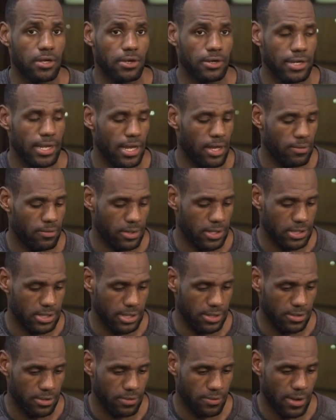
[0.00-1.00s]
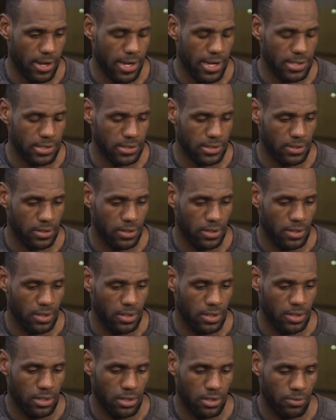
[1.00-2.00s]
Our game will continue to rise, and
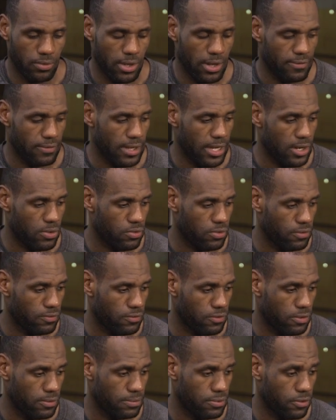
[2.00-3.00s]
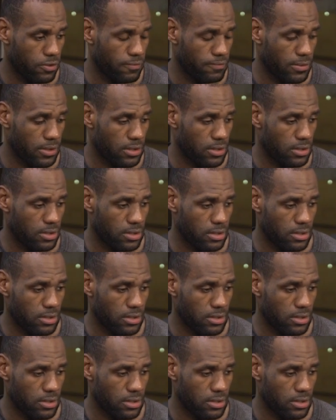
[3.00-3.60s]
we have a lot of room for improvement.